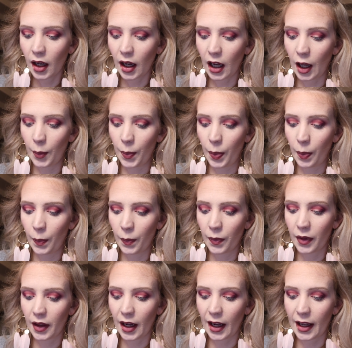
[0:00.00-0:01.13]
I
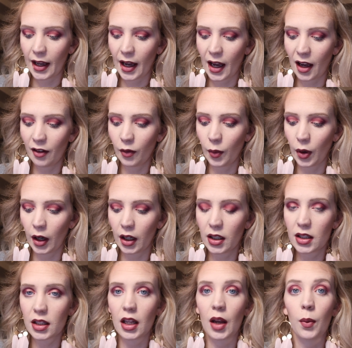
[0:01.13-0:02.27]

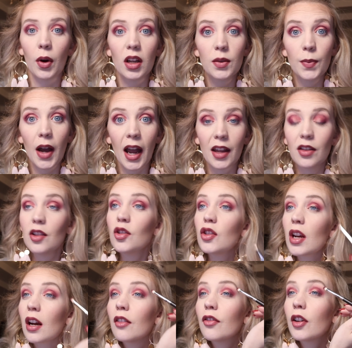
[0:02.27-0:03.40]
worked behind the
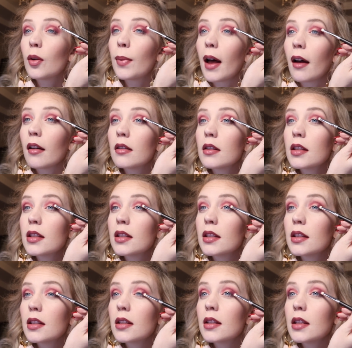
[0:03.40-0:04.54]
chair for about
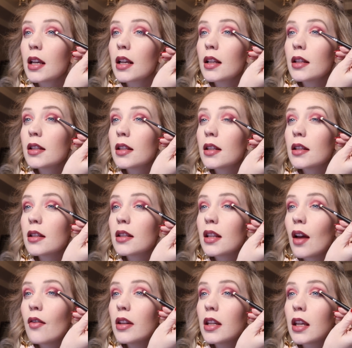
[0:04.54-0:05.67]

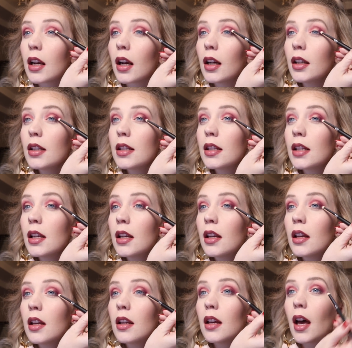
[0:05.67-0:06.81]
6-7 years
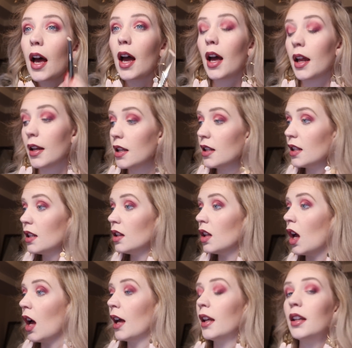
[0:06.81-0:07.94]
at a
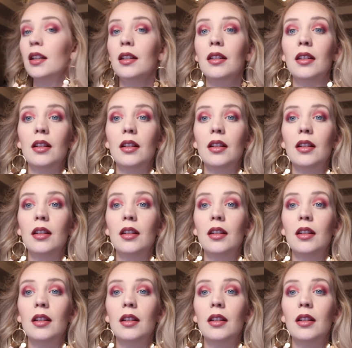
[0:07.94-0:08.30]
salon.